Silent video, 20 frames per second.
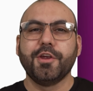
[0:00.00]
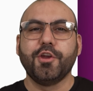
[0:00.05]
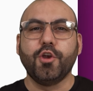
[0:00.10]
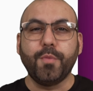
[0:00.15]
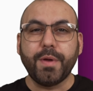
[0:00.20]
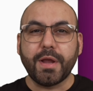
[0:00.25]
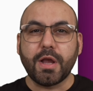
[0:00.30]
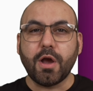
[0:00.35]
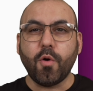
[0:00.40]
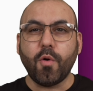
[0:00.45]
Here
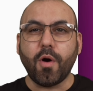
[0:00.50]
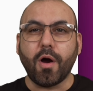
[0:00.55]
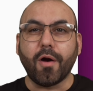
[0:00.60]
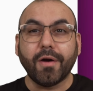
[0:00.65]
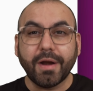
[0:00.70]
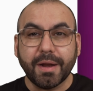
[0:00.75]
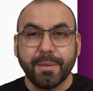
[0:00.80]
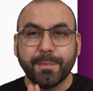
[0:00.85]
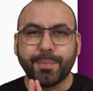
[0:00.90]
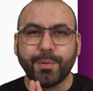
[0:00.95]
we go.
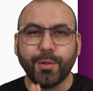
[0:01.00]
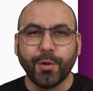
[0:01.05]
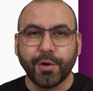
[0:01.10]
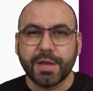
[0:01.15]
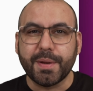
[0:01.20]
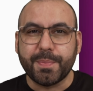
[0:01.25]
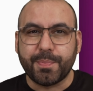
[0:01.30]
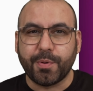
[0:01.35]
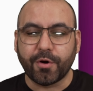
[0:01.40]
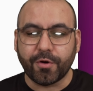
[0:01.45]
Our
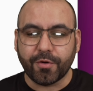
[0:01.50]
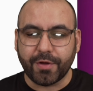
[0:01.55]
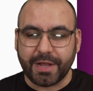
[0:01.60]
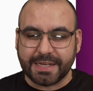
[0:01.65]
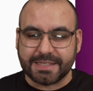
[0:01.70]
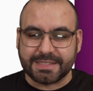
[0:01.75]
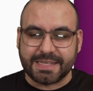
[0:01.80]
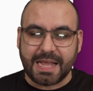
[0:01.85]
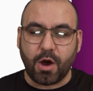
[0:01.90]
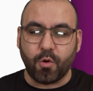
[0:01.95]
employee portal
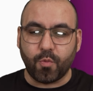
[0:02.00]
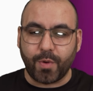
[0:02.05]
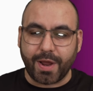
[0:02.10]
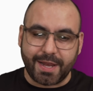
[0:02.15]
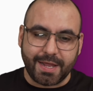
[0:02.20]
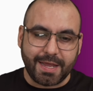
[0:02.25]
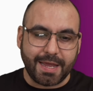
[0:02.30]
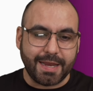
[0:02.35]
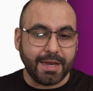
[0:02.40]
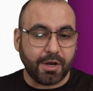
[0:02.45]
is now
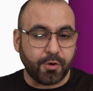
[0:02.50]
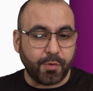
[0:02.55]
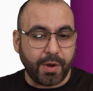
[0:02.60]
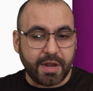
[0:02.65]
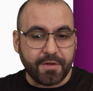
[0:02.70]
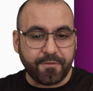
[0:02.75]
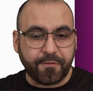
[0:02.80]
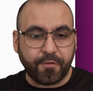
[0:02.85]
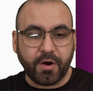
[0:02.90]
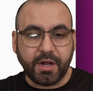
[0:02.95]
ready, and it
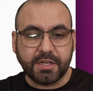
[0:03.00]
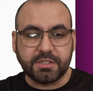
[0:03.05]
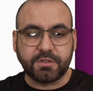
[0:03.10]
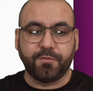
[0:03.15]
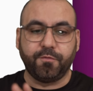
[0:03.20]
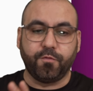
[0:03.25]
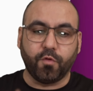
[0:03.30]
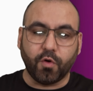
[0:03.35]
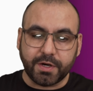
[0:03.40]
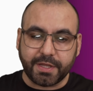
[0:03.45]
created for us
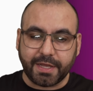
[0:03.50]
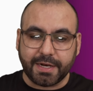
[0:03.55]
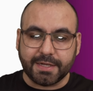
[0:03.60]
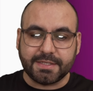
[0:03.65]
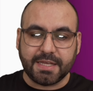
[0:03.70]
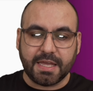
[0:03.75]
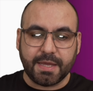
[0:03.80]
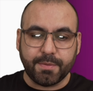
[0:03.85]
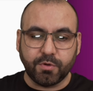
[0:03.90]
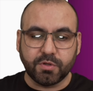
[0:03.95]
4 data
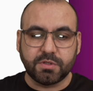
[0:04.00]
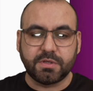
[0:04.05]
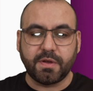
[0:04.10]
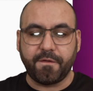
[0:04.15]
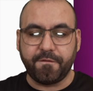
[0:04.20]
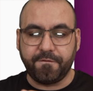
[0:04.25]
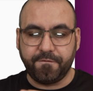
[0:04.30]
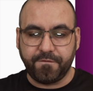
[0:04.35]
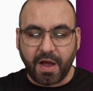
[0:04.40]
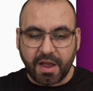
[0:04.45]
tables,
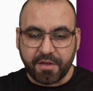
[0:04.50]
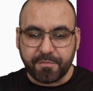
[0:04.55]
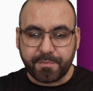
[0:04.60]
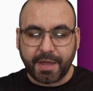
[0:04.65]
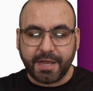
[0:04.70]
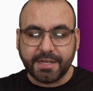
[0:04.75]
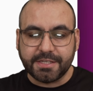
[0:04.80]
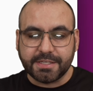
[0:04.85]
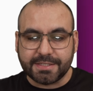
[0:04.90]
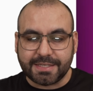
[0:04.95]
5
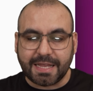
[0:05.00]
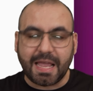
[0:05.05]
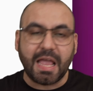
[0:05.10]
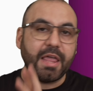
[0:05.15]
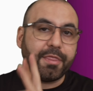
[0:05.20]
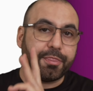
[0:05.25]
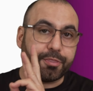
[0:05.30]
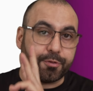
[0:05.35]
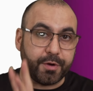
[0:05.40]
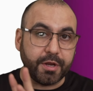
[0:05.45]
pages,
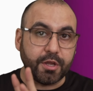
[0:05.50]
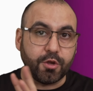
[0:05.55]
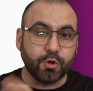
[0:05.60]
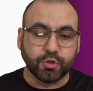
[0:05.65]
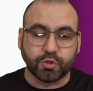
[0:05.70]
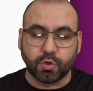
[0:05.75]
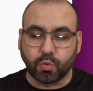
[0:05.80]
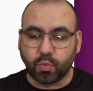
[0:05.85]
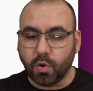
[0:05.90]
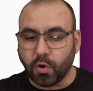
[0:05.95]
and 3
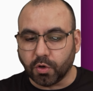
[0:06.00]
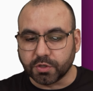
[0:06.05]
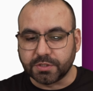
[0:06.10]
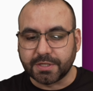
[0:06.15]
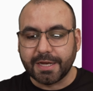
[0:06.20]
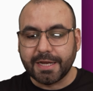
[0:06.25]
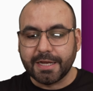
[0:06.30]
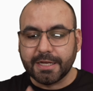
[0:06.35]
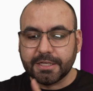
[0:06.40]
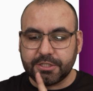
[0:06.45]
user roles.
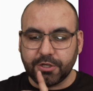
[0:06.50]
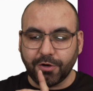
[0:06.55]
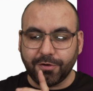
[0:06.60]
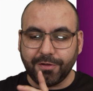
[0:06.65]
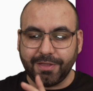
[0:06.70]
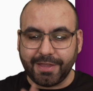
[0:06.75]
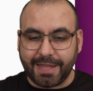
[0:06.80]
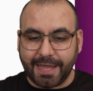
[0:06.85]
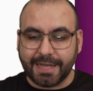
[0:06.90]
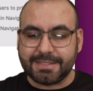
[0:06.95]
So
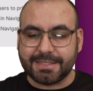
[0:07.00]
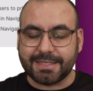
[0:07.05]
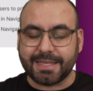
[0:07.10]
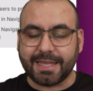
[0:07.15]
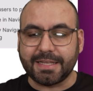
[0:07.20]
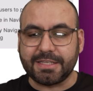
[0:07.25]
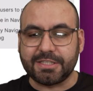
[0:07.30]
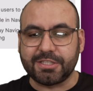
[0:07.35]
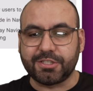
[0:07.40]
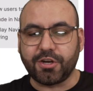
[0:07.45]
let's
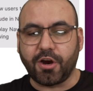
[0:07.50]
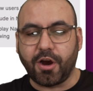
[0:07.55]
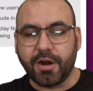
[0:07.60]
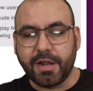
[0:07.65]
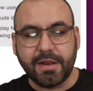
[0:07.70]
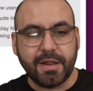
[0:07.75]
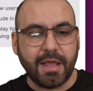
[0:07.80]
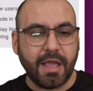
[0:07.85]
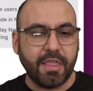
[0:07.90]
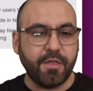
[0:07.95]
get
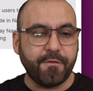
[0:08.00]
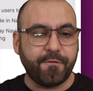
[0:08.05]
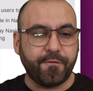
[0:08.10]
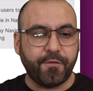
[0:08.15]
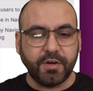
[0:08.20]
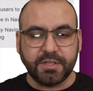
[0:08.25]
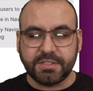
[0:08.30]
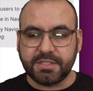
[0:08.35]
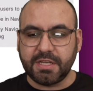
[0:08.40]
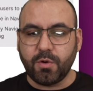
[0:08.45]
started. And the
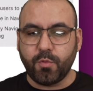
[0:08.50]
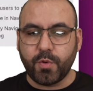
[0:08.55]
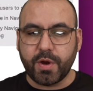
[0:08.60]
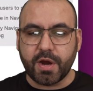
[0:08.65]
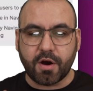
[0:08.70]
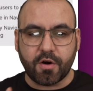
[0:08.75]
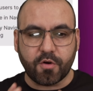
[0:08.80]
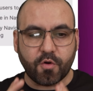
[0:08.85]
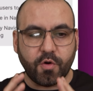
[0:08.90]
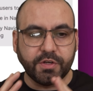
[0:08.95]
first thing we
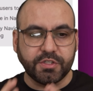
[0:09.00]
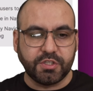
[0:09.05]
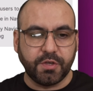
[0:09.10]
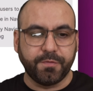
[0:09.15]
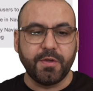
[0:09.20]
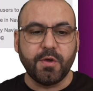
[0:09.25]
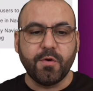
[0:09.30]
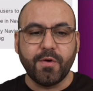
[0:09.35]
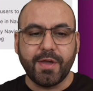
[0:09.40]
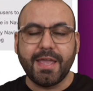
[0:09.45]
are going to
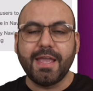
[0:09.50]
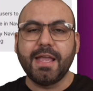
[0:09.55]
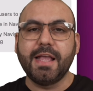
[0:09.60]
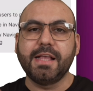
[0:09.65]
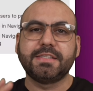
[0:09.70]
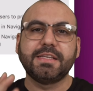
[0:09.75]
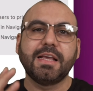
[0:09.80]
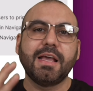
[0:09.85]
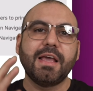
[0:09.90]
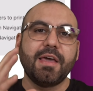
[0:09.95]
view
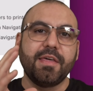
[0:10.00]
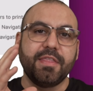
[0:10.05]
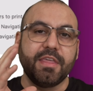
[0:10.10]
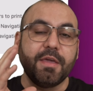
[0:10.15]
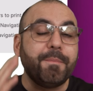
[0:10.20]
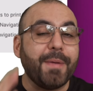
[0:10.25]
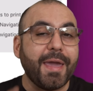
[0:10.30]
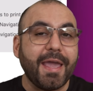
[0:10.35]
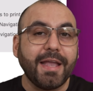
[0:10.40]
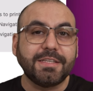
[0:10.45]
is the
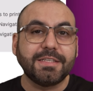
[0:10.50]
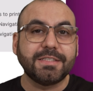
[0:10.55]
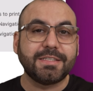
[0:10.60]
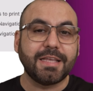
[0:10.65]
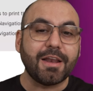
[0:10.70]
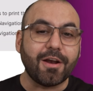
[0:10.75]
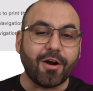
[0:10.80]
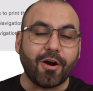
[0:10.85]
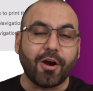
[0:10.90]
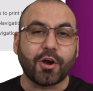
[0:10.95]
pages
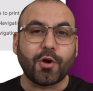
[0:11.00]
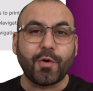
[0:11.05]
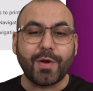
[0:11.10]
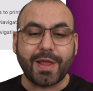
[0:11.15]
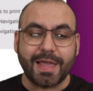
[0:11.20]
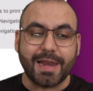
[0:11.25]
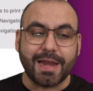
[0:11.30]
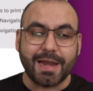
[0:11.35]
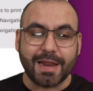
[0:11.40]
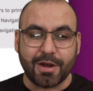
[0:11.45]
that are
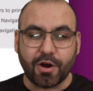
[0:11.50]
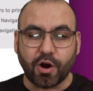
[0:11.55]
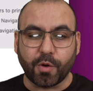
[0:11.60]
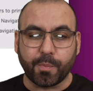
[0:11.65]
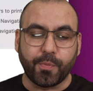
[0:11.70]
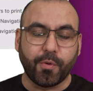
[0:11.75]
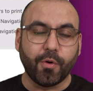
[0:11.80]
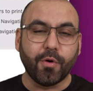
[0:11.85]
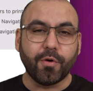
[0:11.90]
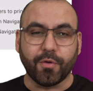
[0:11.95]
created in our
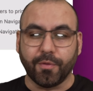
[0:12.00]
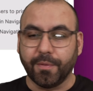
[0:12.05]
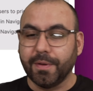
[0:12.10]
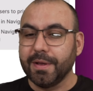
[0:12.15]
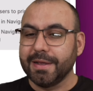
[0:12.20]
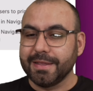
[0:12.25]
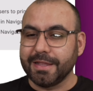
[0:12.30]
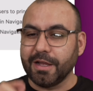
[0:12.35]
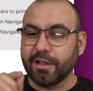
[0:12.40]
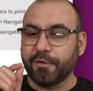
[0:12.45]
portal.
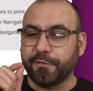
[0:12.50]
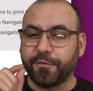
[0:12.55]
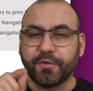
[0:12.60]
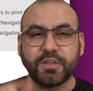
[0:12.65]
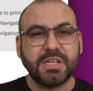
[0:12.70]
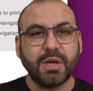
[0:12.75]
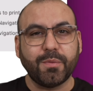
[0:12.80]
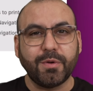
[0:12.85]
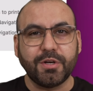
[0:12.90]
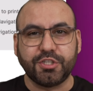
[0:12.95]
Now, the
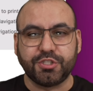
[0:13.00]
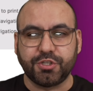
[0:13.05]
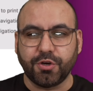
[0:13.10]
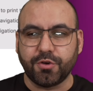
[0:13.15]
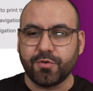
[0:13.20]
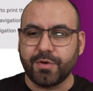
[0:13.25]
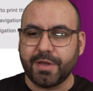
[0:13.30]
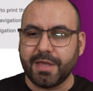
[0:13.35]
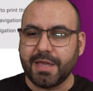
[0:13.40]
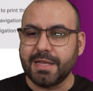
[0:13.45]
first thing I want to show
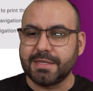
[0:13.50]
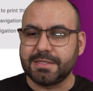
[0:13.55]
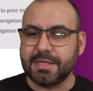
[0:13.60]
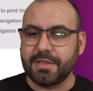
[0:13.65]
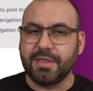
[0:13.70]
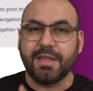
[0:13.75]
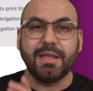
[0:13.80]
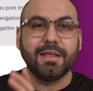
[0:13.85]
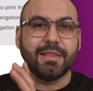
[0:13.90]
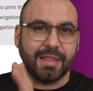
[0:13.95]
you is
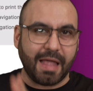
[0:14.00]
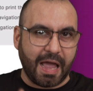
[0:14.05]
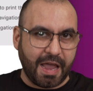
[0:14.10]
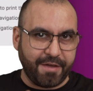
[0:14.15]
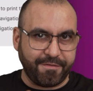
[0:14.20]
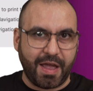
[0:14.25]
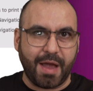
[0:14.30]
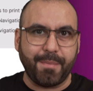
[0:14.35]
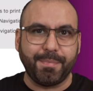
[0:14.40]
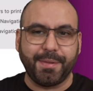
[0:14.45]
the
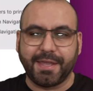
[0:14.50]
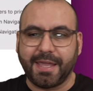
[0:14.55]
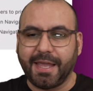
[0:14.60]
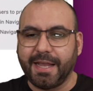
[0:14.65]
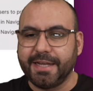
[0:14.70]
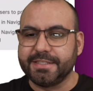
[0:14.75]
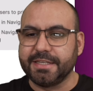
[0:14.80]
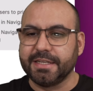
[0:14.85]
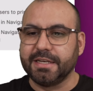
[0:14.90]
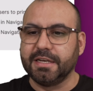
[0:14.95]
live
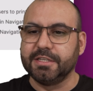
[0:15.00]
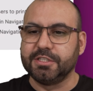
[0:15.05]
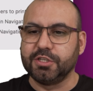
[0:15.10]
application.